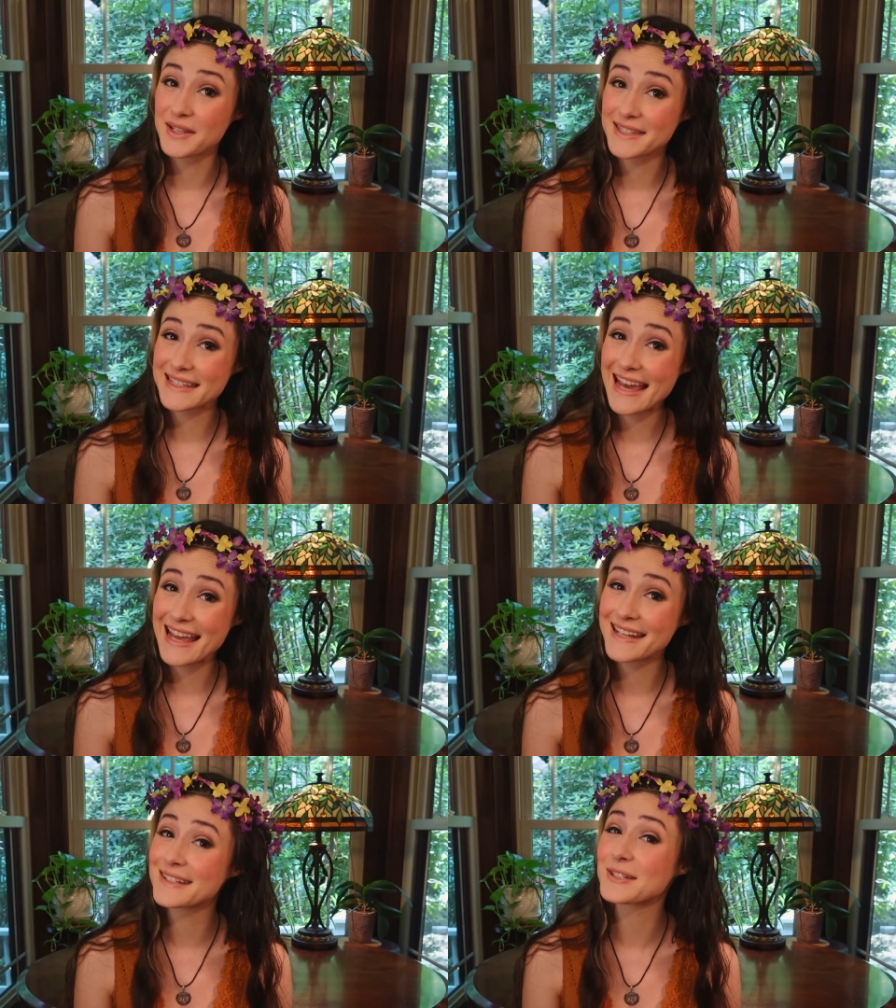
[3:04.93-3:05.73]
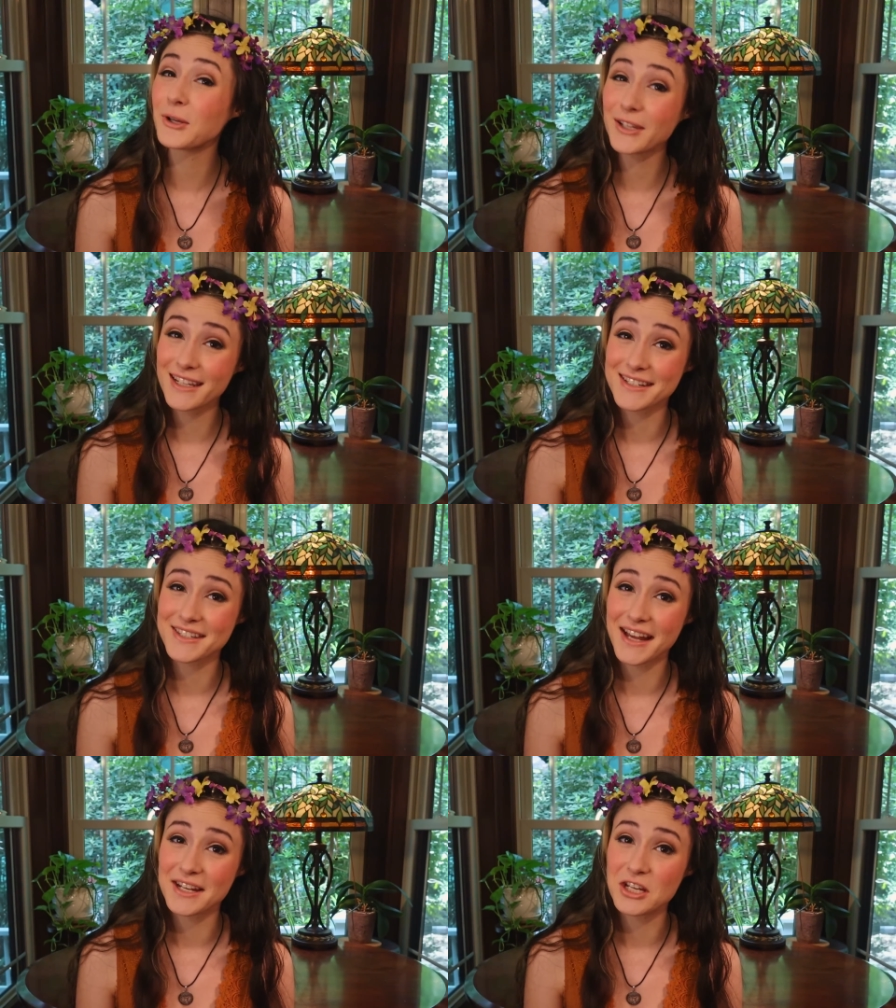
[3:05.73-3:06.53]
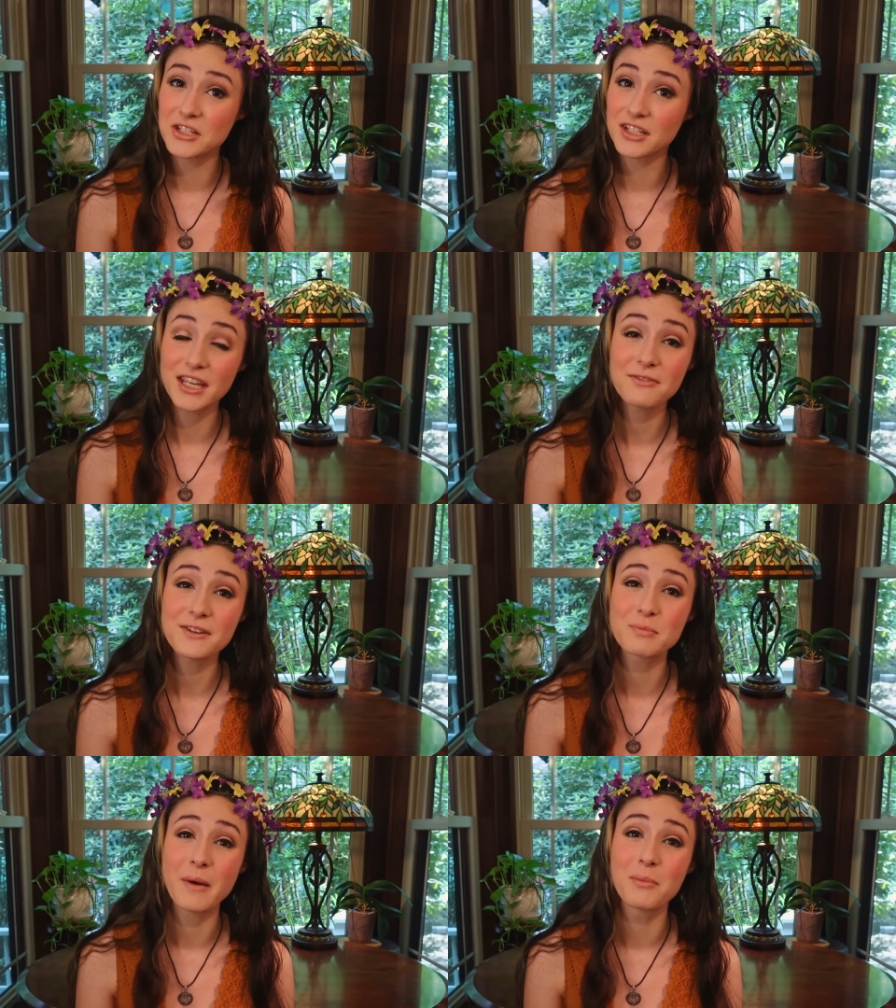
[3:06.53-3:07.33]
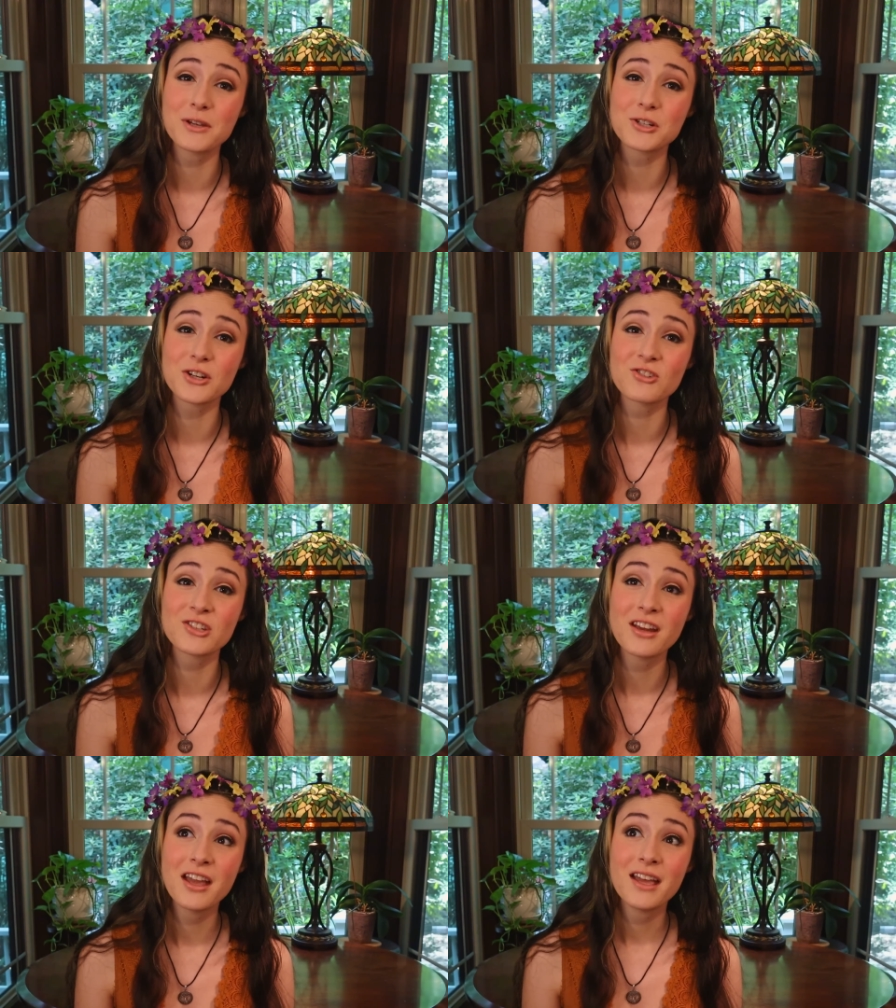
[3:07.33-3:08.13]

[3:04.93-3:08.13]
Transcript: instead, Tolkien decided to give his publishers